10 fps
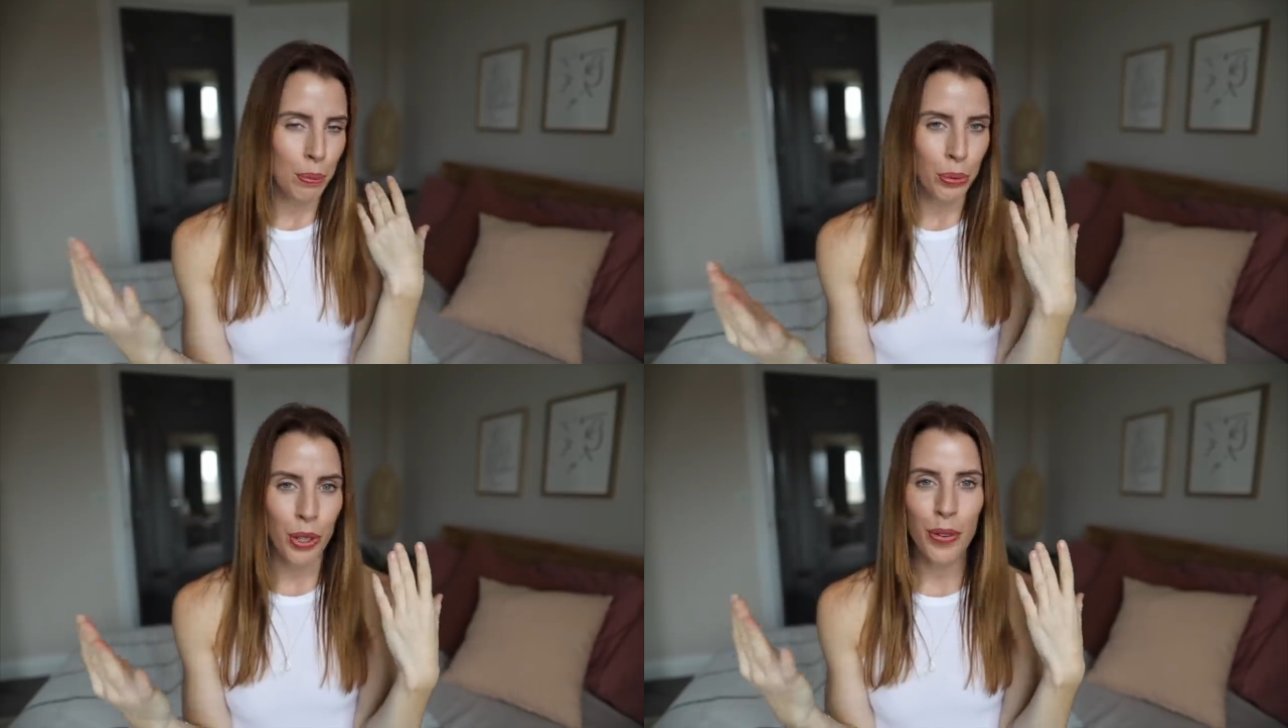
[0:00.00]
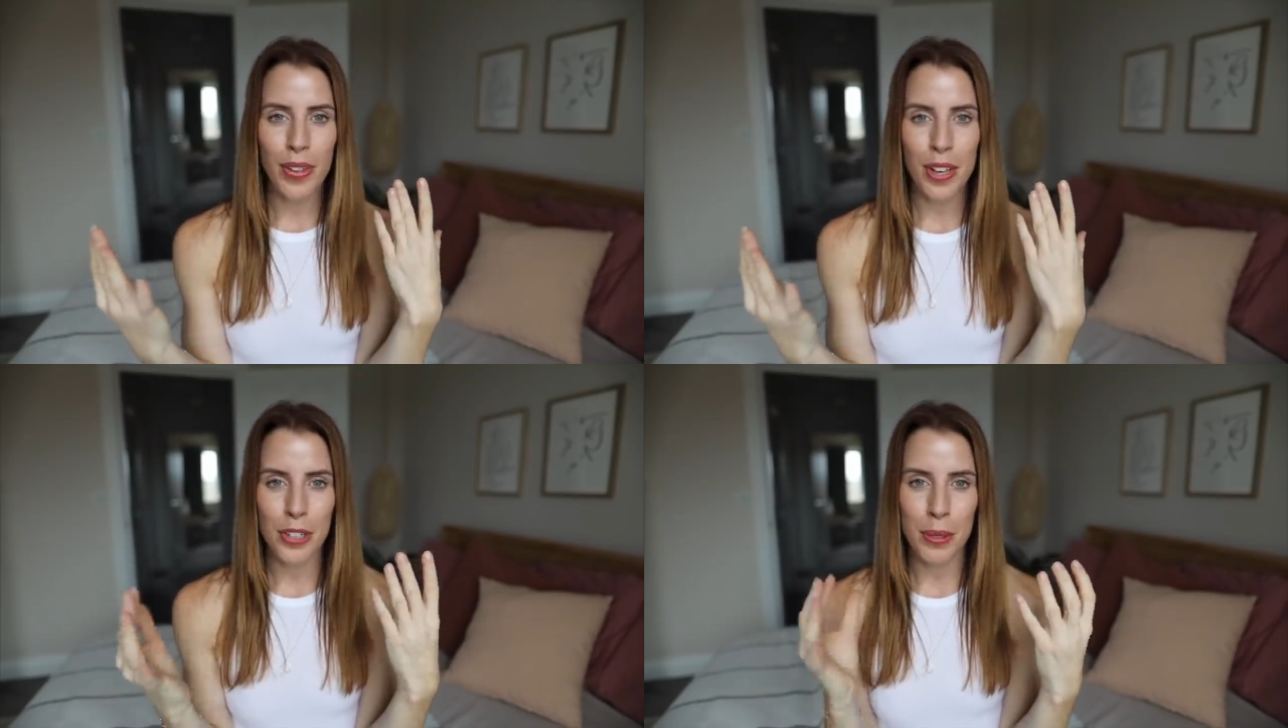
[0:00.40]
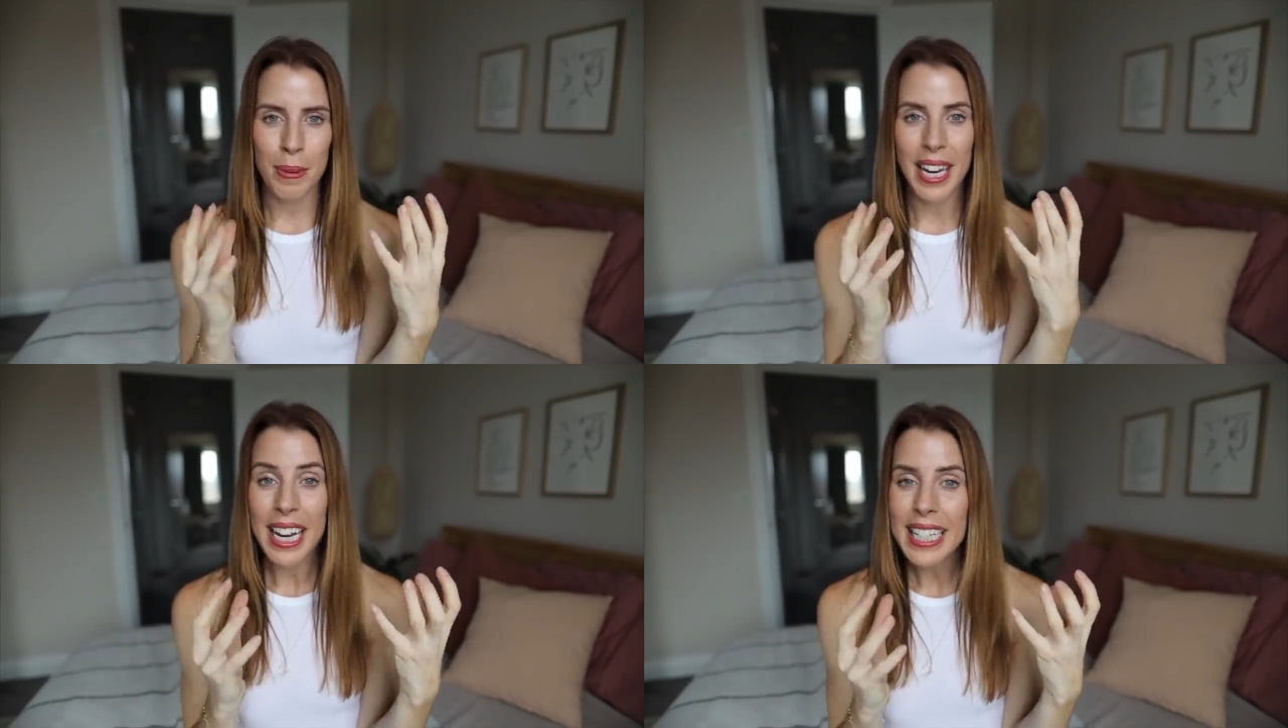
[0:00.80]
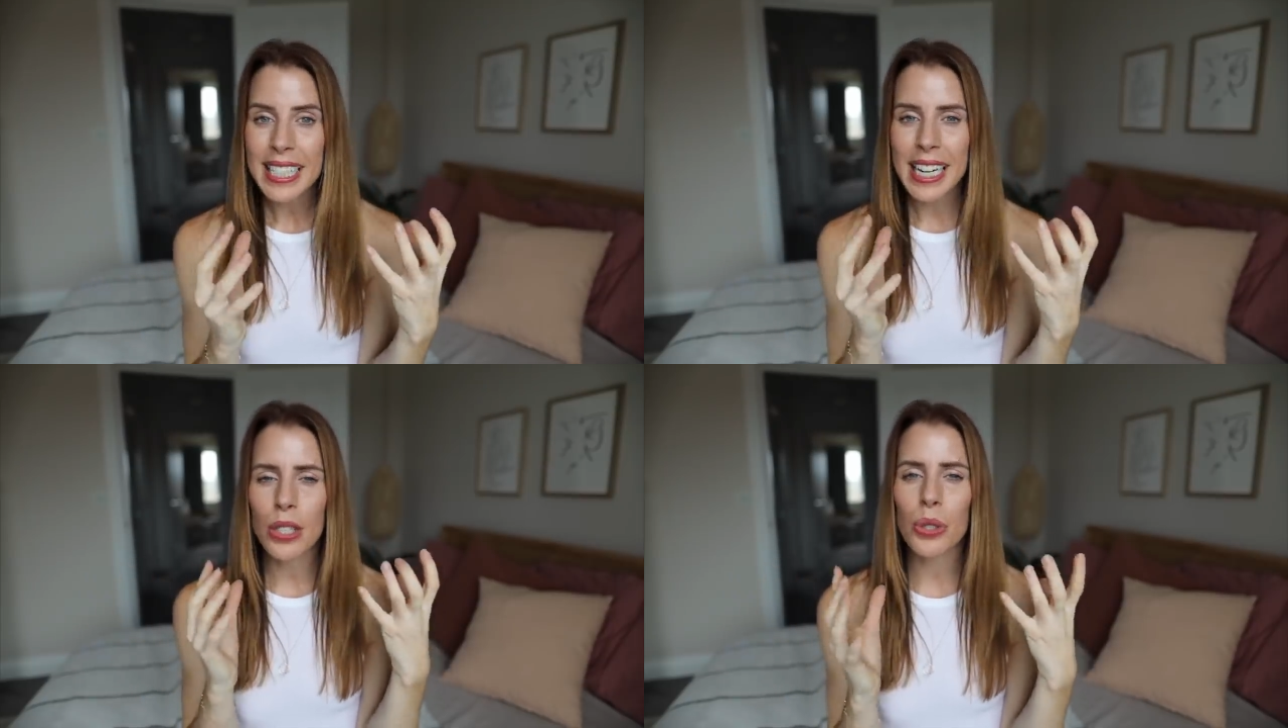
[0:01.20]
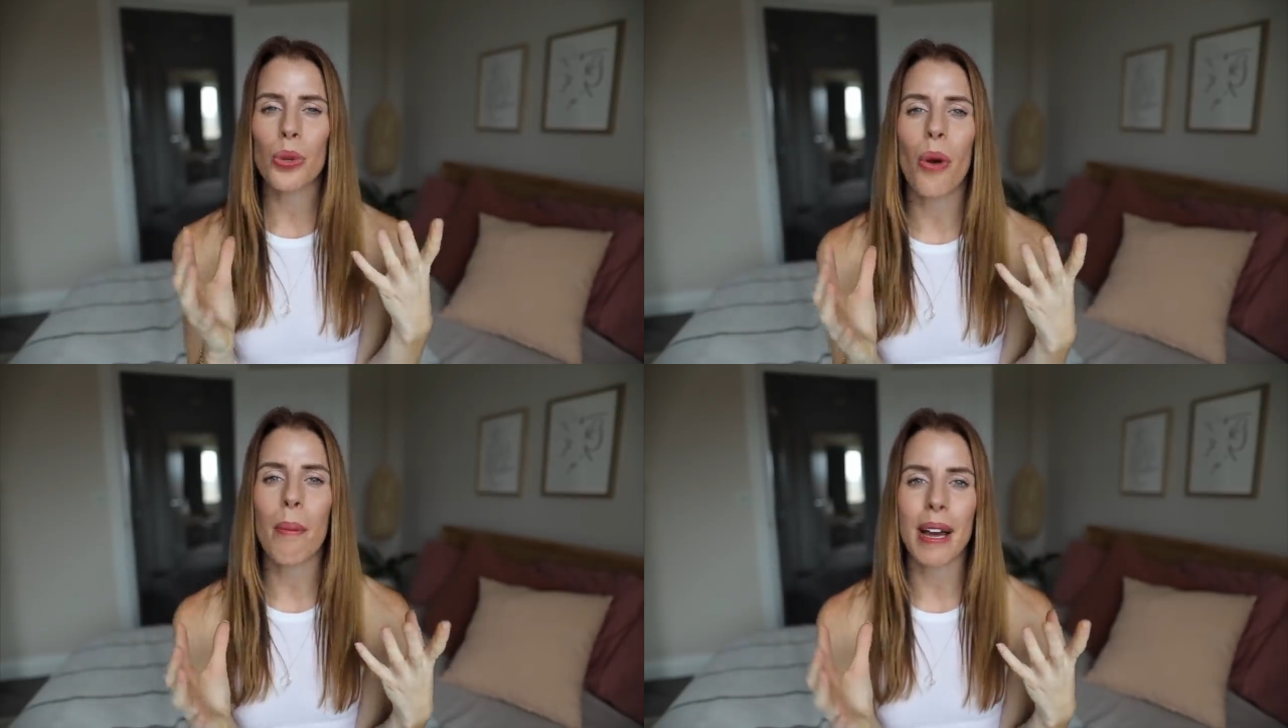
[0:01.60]
proof that you'd just been kissing
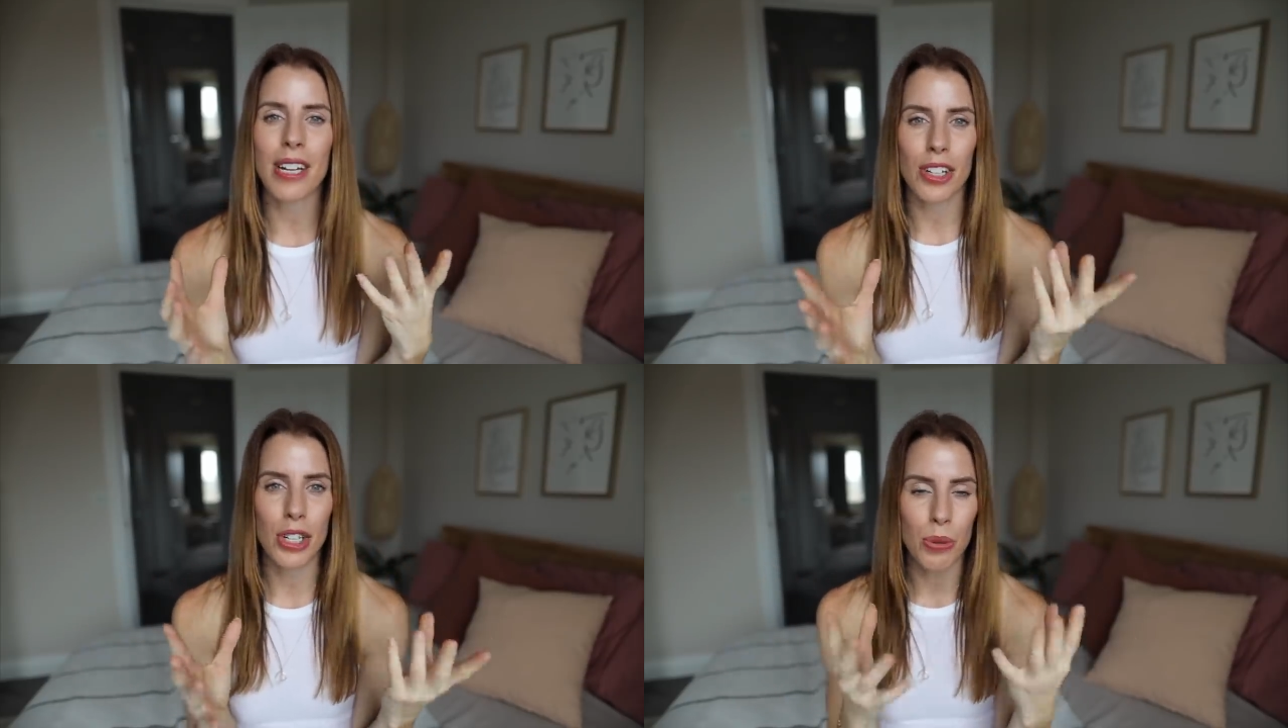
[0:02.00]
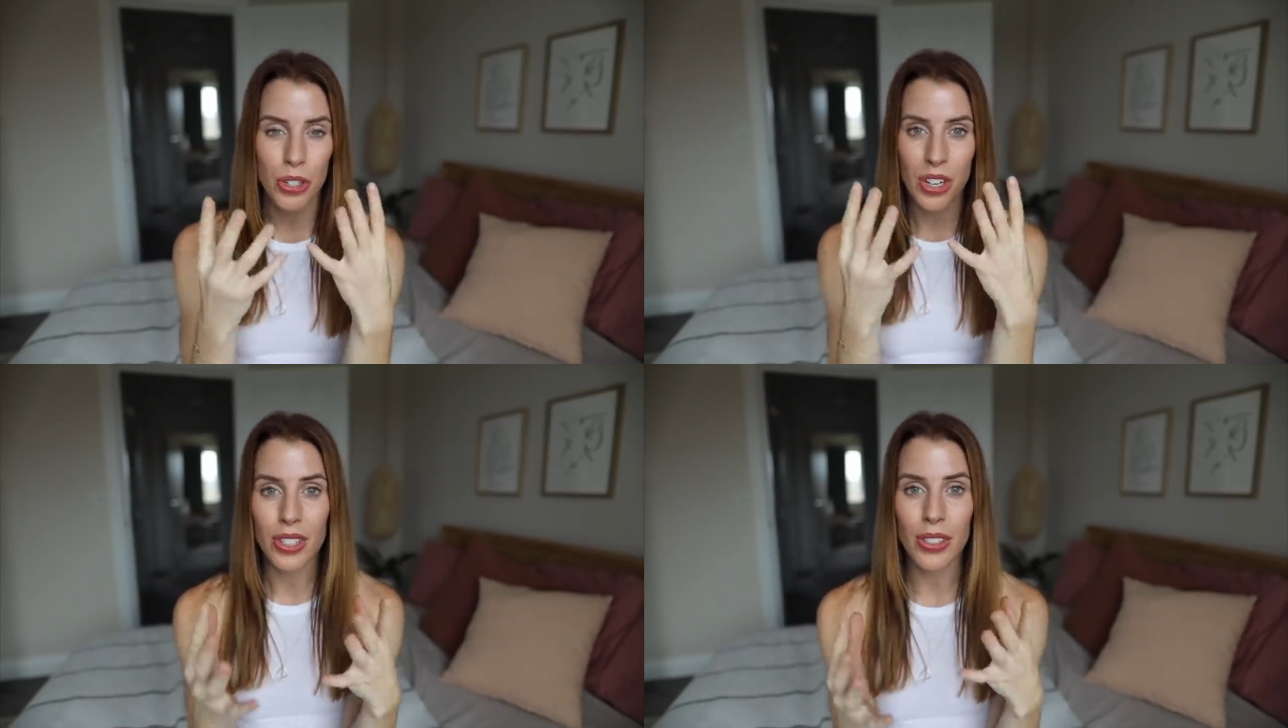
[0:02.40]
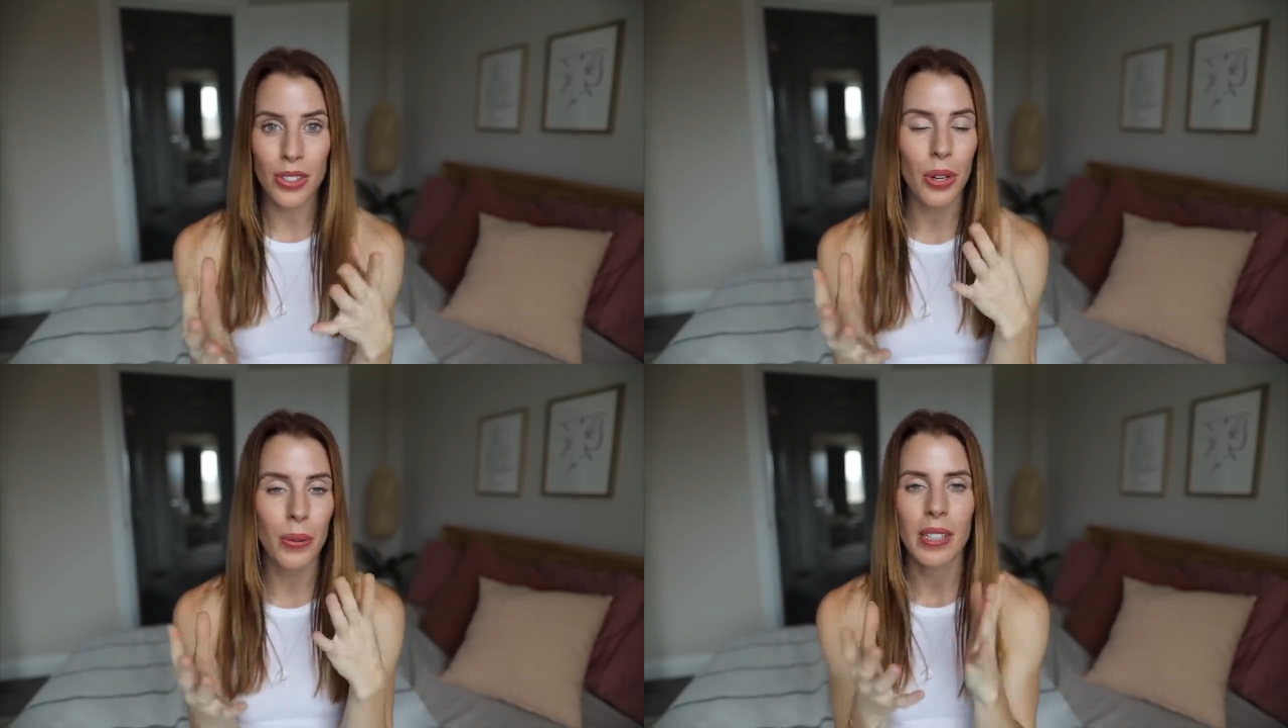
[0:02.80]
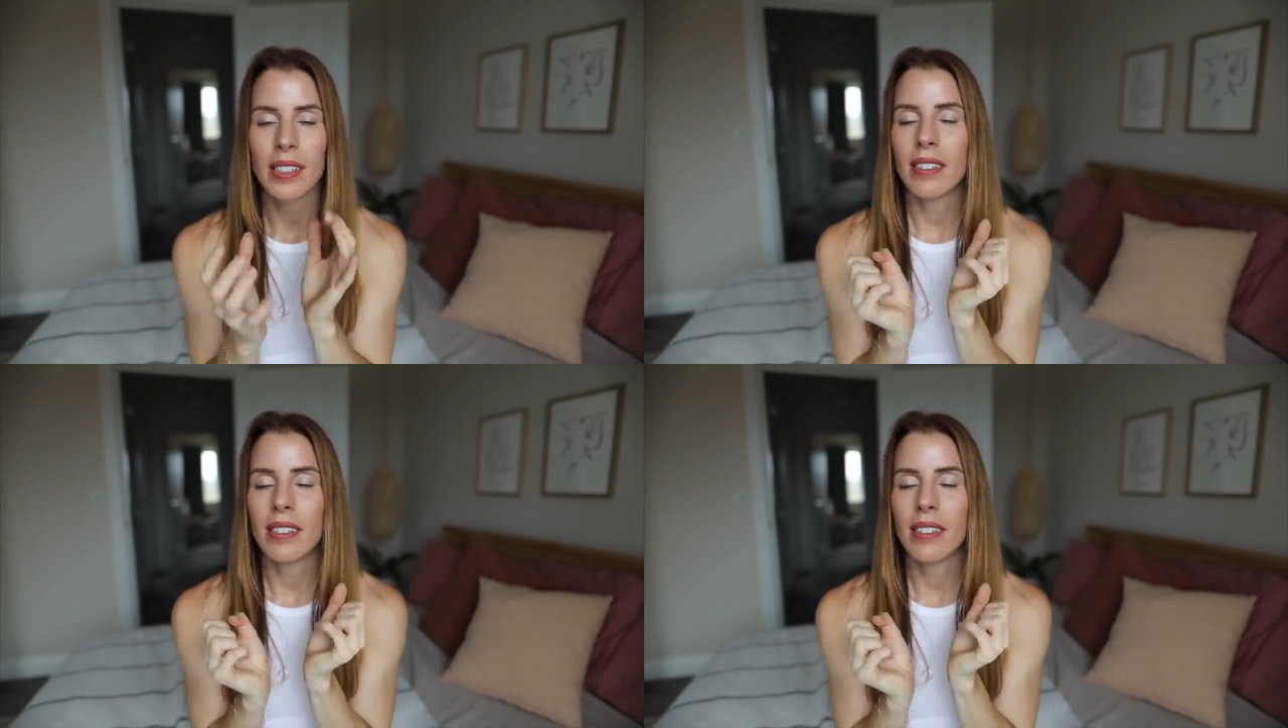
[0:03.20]
so much because you were just so,